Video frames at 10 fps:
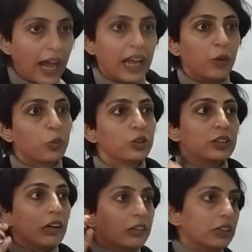I would
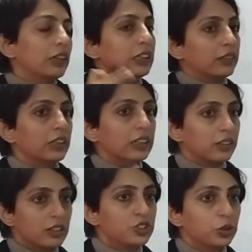really
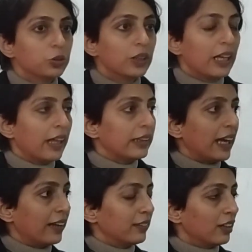urge you
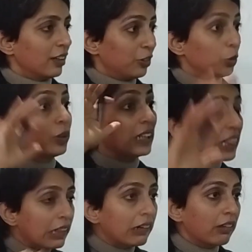that to
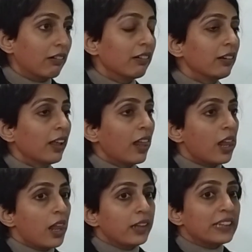consider
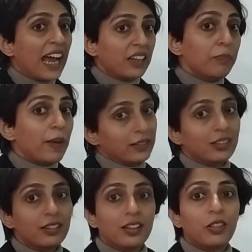that
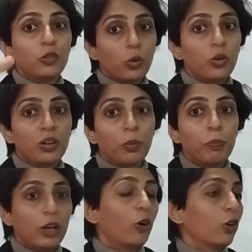methods don't
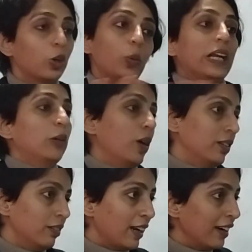belong to anyone,
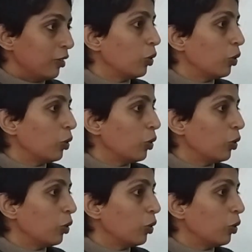right?